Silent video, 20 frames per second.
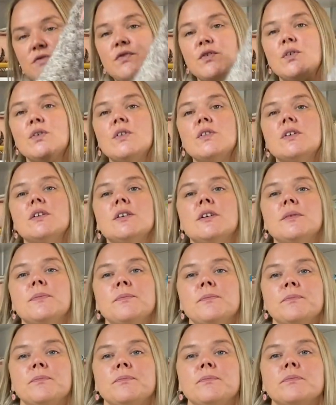for the
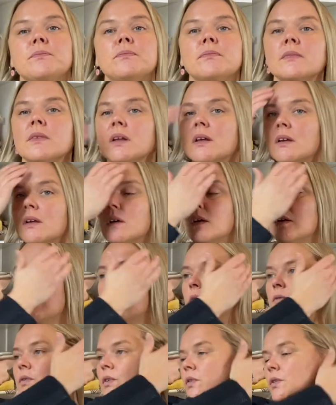
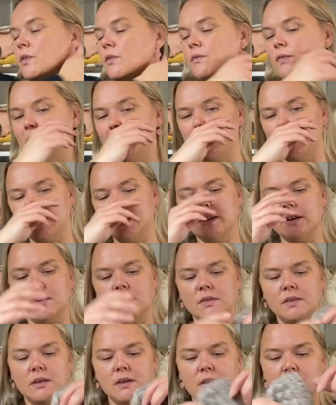ribbing
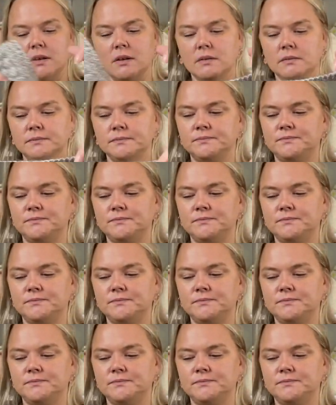on the,